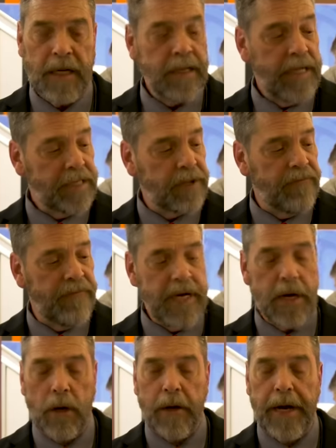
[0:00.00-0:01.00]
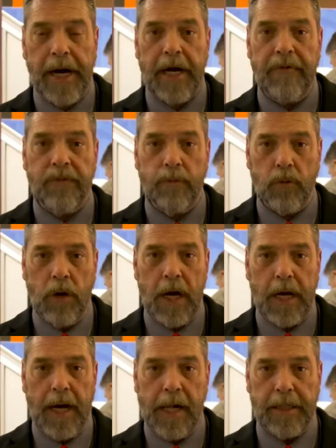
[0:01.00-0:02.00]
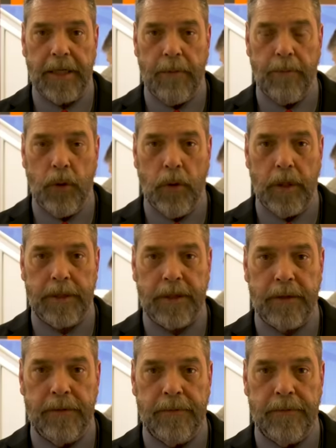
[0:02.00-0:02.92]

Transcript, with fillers: That's VR80 from Rock Island Imports.